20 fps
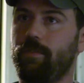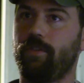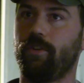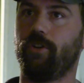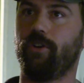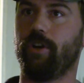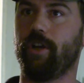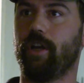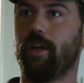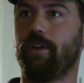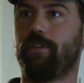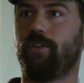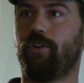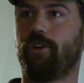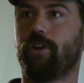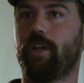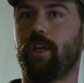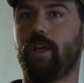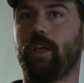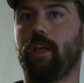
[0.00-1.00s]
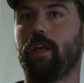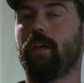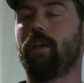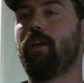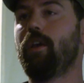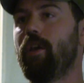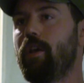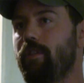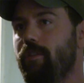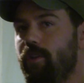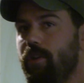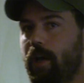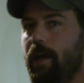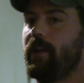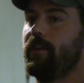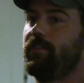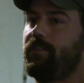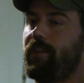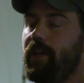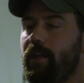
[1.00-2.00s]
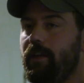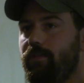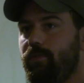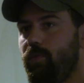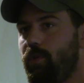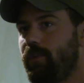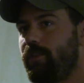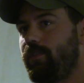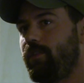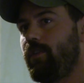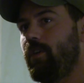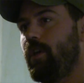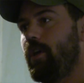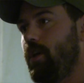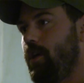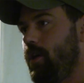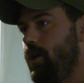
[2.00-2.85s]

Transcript: Syria, Turkey, United States. What's